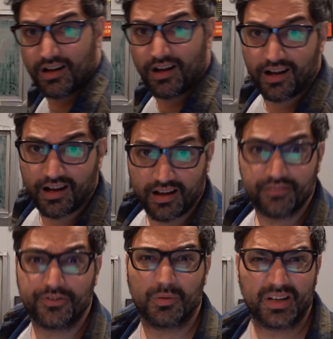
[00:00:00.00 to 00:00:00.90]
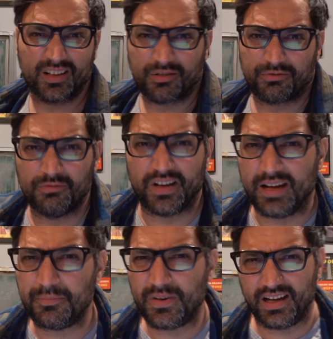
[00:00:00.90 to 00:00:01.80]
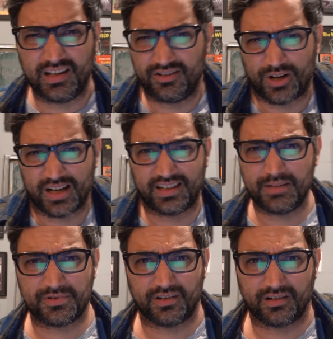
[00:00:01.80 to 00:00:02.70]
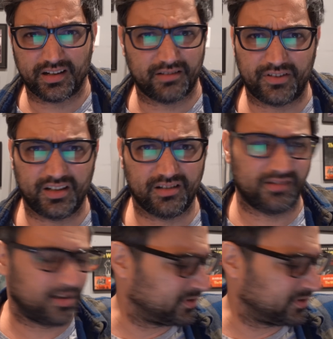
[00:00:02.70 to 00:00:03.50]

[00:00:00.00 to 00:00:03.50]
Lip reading: If you want me to go through 8-track tapes on like a video, let